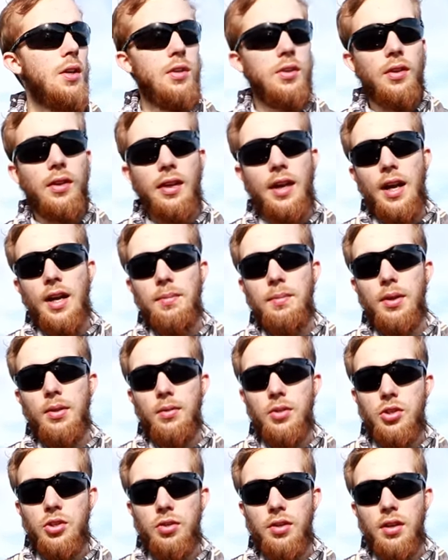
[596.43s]
So like I'd be
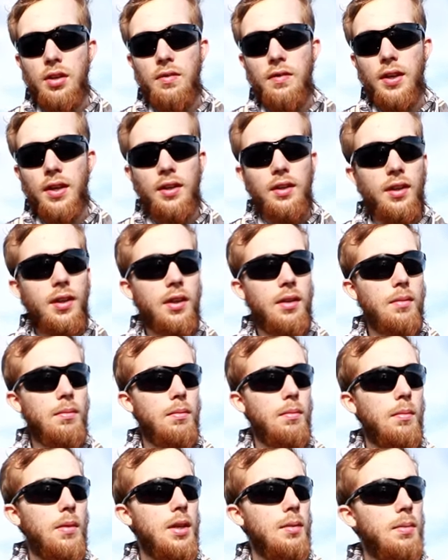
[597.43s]
retrieving and
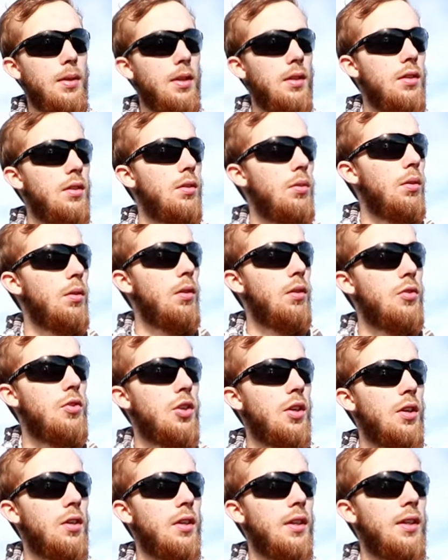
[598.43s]
then maybe do a little
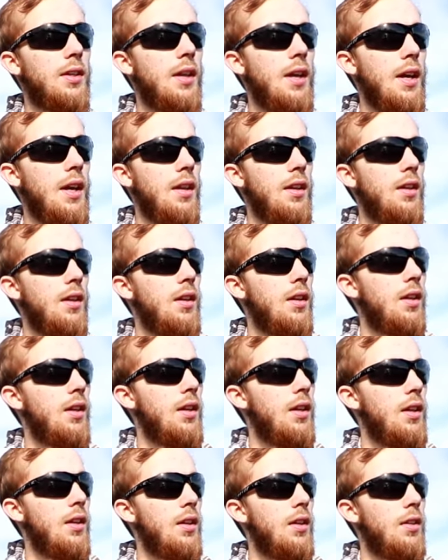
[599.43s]
jerk like that,
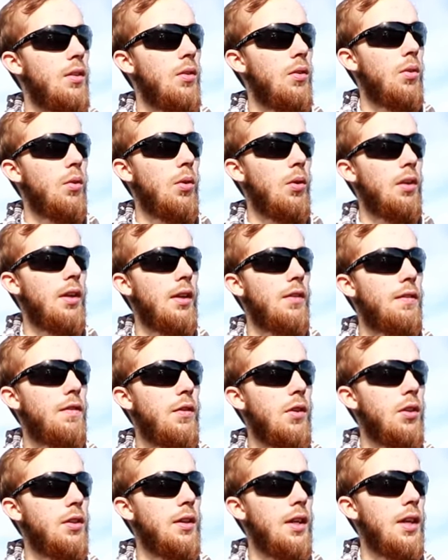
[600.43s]
or let it
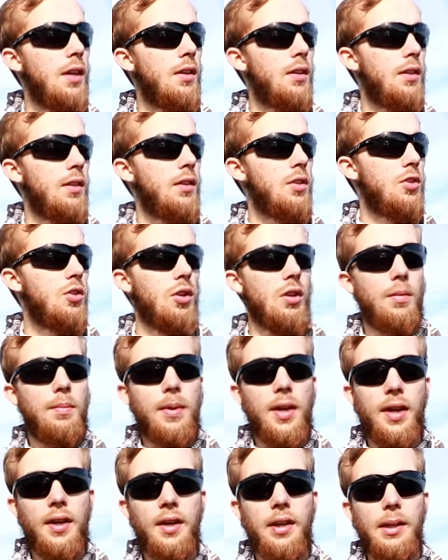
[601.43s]
fall down and then jerk it
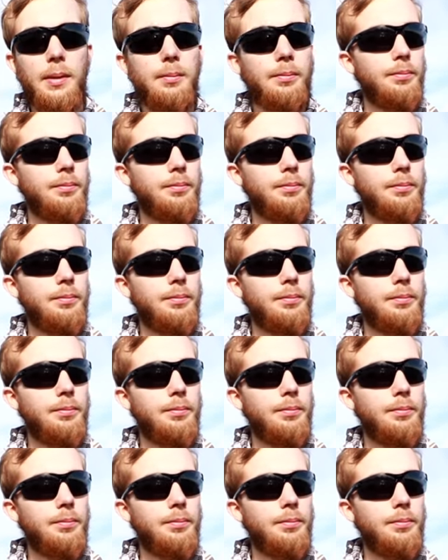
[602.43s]
back up,